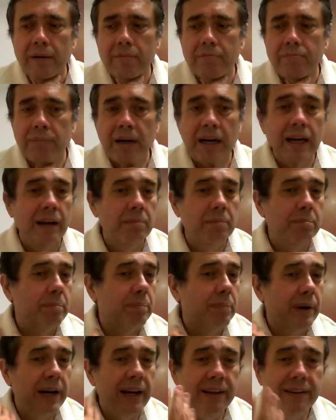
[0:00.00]
by
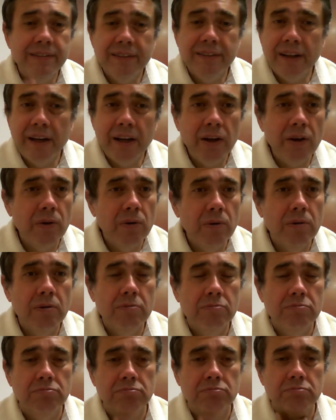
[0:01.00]
praising
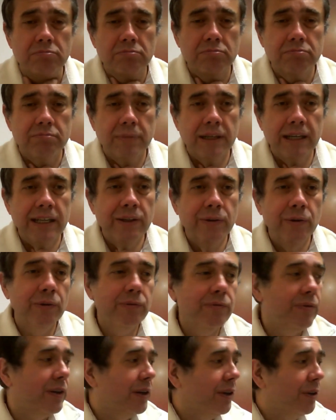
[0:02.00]
you, by
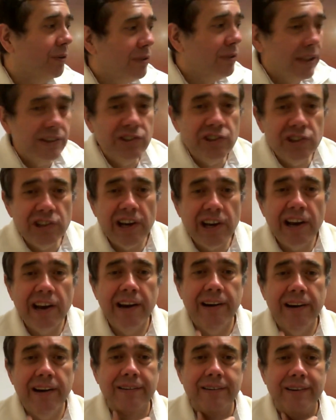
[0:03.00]
offering you the
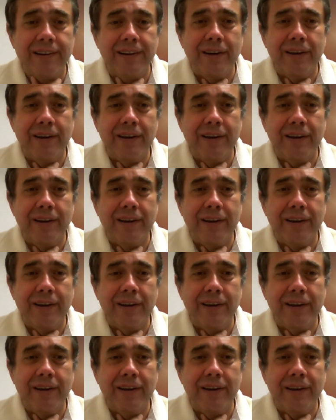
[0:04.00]
chair,